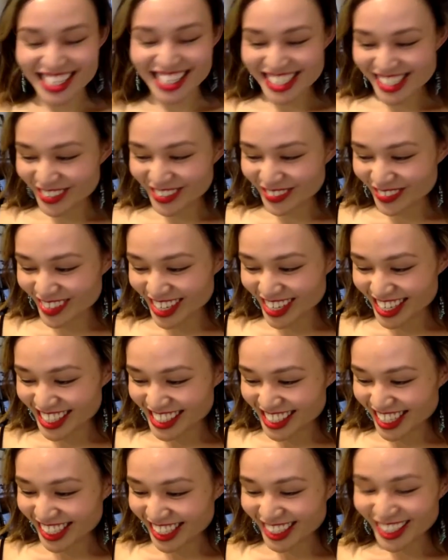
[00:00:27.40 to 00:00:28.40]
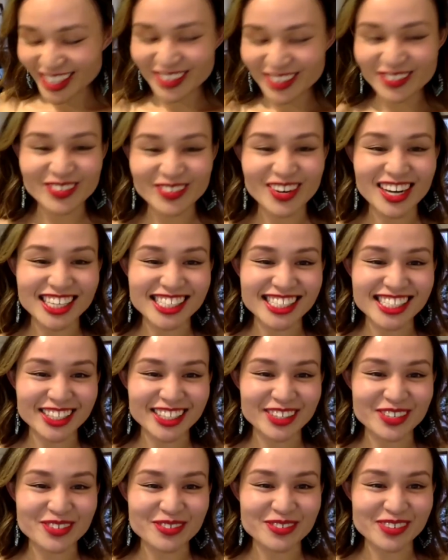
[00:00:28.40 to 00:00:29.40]
so much. I loved watching
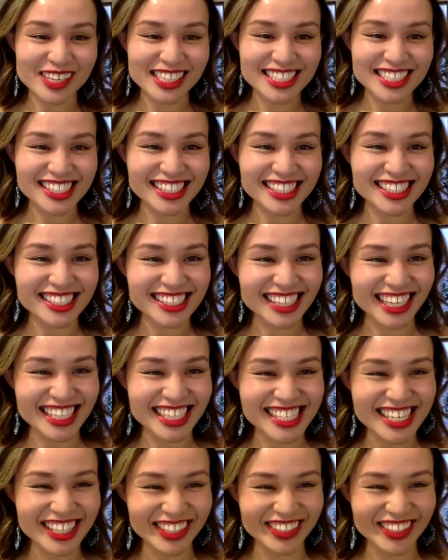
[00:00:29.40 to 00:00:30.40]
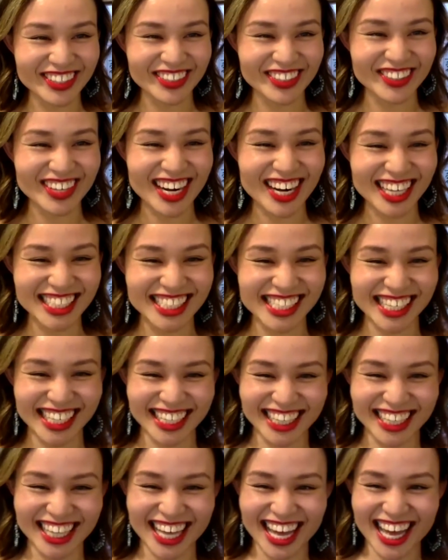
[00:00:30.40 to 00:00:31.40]
your faces as you were
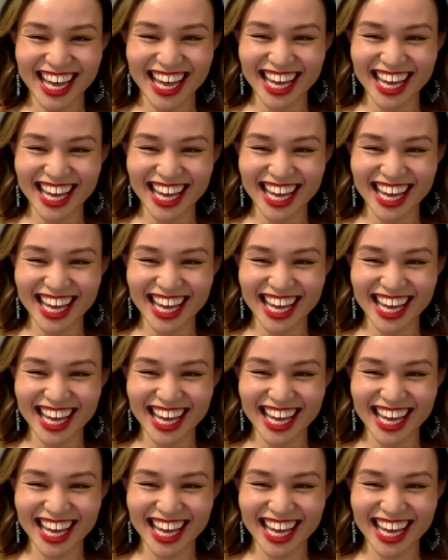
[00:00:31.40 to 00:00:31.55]
watching that.